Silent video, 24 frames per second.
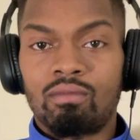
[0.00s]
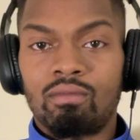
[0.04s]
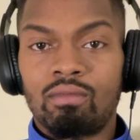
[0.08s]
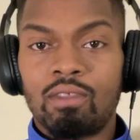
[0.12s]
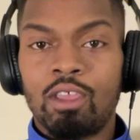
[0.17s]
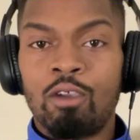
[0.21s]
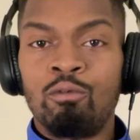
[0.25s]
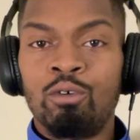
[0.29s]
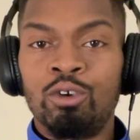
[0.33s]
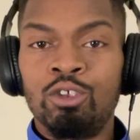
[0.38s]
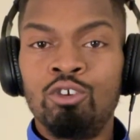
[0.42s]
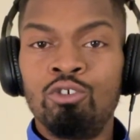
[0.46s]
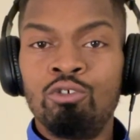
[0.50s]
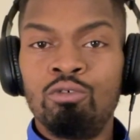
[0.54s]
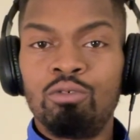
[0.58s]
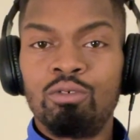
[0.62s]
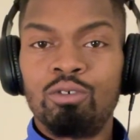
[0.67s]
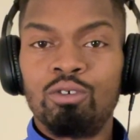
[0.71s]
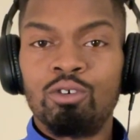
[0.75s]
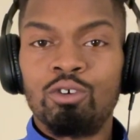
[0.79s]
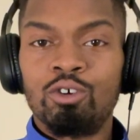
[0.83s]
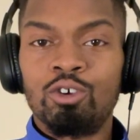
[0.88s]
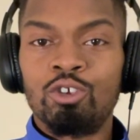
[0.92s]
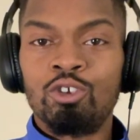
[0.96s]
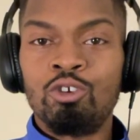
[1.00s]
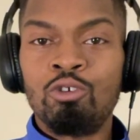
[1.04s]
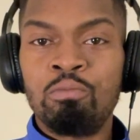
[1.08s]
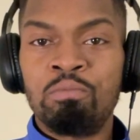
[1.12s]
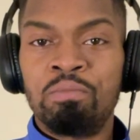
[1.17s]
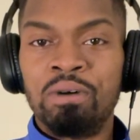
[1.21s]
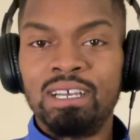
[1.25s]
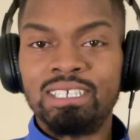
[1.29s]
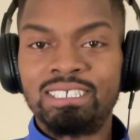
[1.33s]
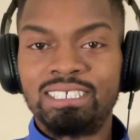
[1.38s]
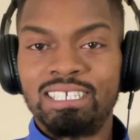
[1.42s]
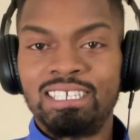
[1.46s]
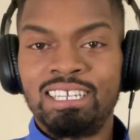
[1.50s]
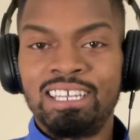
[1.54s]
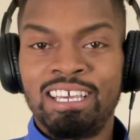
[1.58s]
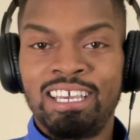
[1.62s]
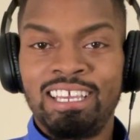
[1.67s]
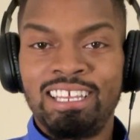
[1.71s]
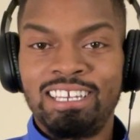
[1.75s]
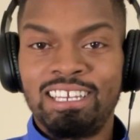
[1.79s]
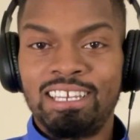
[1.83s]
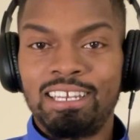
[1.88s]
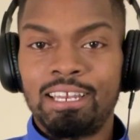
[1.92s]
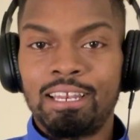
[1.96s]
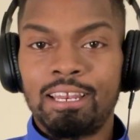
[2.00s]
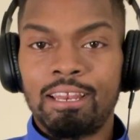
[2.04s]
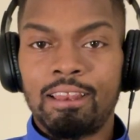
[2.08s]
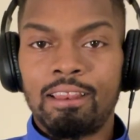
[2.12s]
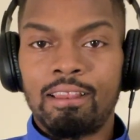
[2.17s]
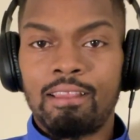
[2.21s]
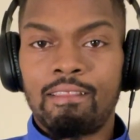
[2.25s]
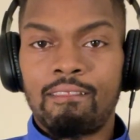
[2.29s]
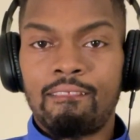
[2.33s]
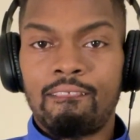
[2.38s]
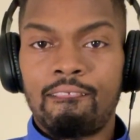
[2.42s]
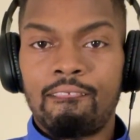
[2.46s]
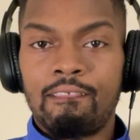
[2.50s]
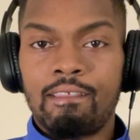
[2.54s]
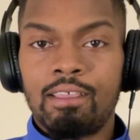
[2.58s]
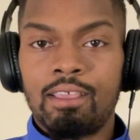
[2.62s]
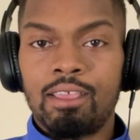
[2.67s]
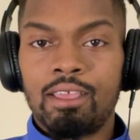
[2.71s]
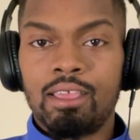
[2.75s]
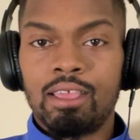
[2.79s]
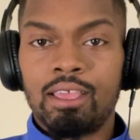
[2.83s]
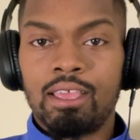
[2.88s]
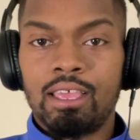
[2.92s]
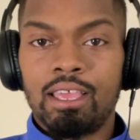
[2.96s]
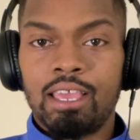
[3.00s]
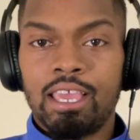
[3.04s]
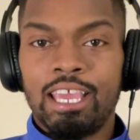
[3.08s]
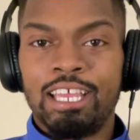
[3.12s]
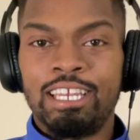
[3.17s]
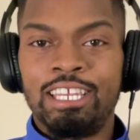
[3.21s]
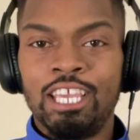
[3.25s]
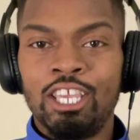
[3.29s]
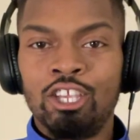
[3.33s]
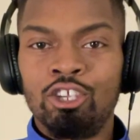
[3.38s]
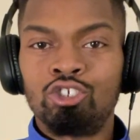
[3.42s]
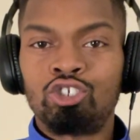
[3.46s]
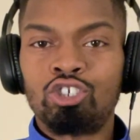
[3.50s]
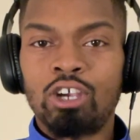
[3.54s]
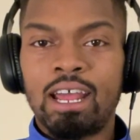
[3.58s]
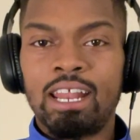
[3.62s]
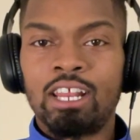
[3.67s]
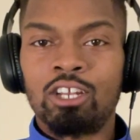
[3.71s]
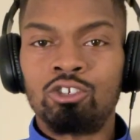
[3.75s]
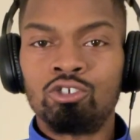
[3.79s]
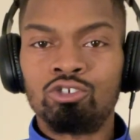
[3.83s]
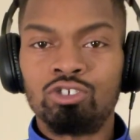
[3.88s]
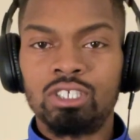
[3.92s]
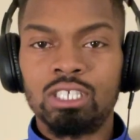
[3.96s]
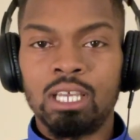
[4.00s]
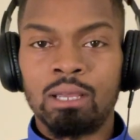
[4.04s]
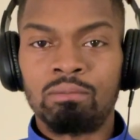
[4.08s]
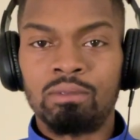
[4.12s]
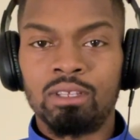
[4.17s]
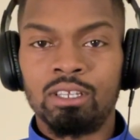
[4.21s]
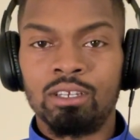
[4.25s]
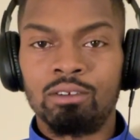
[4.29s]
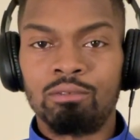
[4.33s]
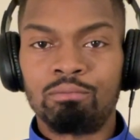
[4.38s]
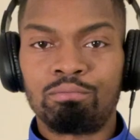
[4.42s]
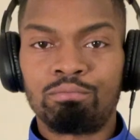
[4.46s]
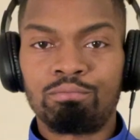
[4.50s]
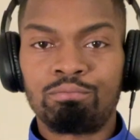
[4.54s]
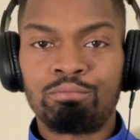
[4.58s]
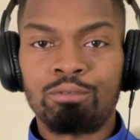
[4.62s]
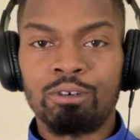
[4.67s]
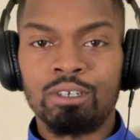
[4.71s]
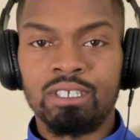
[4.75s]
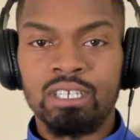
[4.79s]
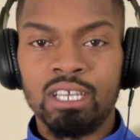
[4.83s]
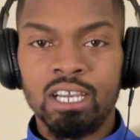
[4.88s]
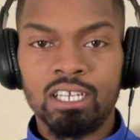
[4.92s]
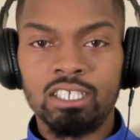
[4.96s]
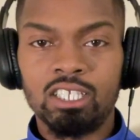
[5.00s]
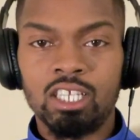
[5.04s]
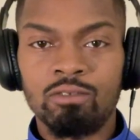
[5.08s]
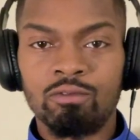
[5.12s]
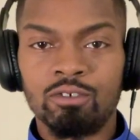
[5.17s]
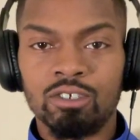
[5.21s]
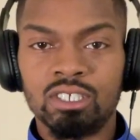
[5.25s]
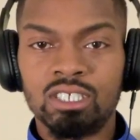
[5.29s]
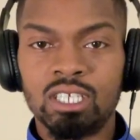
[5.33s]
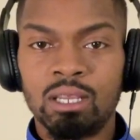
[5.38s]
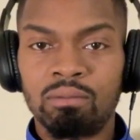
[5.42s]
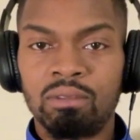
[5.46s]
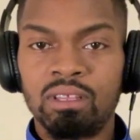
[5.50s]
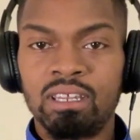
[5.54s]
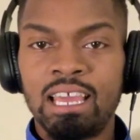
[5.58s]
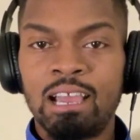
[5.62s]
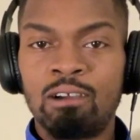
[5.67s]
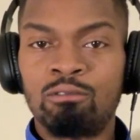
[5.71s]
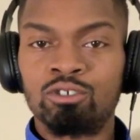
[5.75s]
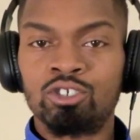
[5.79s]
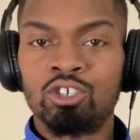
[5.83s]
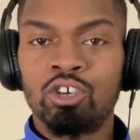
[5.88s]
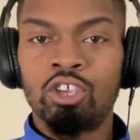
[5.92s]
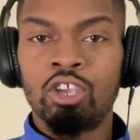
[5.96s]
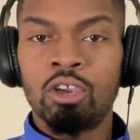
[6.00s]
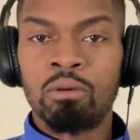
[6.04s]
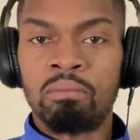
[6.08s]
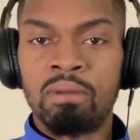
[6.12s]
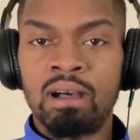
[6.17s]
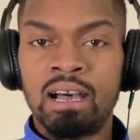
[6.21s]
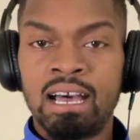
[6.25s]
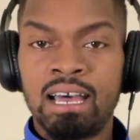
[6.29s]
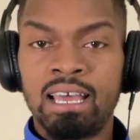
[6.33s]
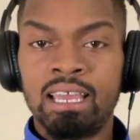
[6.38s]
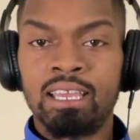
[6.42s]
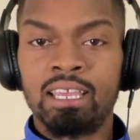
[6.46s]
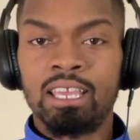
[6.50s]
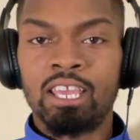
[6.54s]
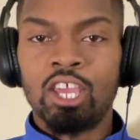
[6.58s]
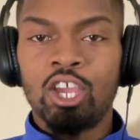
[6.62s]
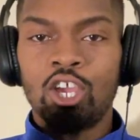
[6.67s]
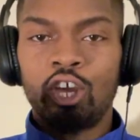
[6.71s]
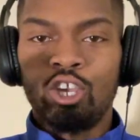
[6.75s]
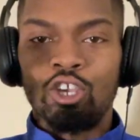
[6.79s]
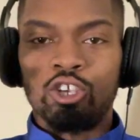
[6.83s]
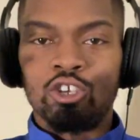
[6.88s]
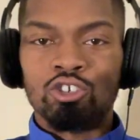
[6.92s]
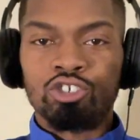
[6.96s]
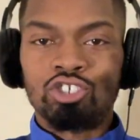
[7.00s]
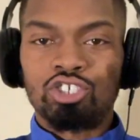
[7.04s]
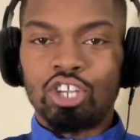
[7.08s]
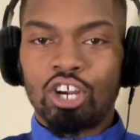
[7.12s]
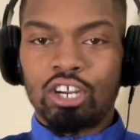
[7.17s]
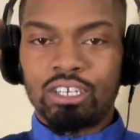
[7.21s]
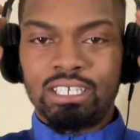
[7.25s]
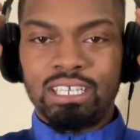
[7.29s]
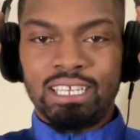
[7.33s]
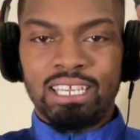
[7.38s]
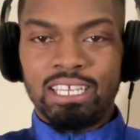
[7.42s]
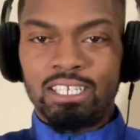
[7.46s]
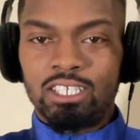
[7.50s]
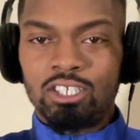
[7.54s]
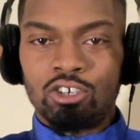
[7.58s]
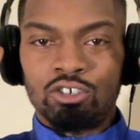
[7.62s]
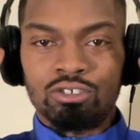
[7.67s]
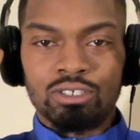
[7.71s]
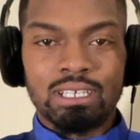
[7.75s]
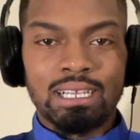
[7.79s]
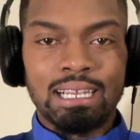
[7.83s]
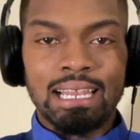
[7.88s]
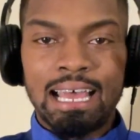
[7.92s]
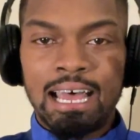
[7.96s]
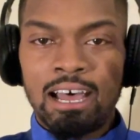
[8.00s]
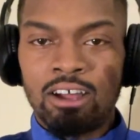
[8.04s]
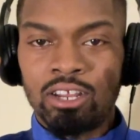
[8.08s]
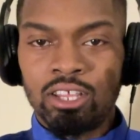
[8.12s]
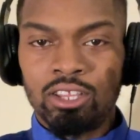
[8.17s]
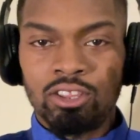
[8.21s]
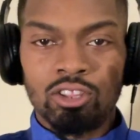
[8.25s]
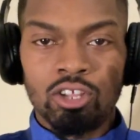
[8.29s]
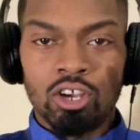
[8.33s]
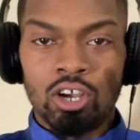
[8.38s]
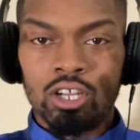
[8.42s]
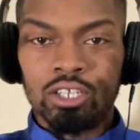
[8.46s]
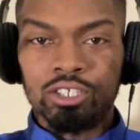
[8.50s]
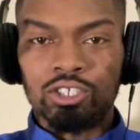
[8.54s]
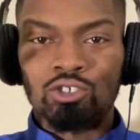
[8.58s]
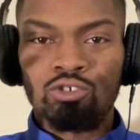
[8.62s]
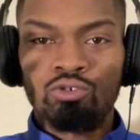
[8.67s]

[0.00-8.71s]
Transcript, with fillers: And when you you bust a nut and then you try to do something productive or something that was on your mind, you start to get those cloudy thoughts.